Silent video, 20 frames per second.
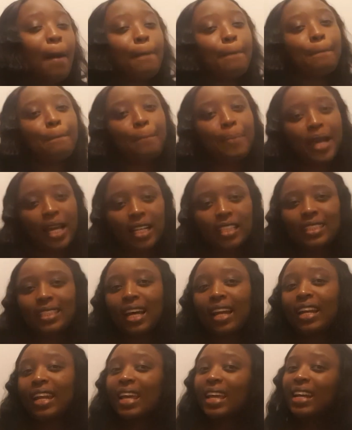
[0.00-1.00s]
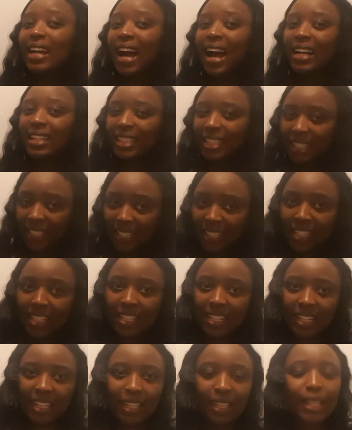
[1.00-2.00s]
Besha
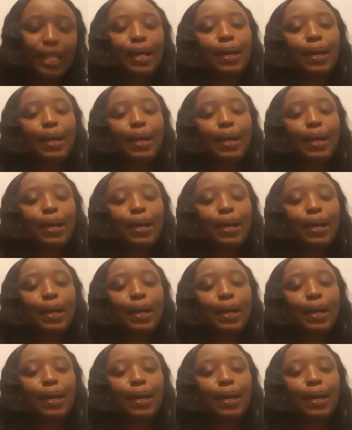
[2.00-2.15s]
neirakinyire.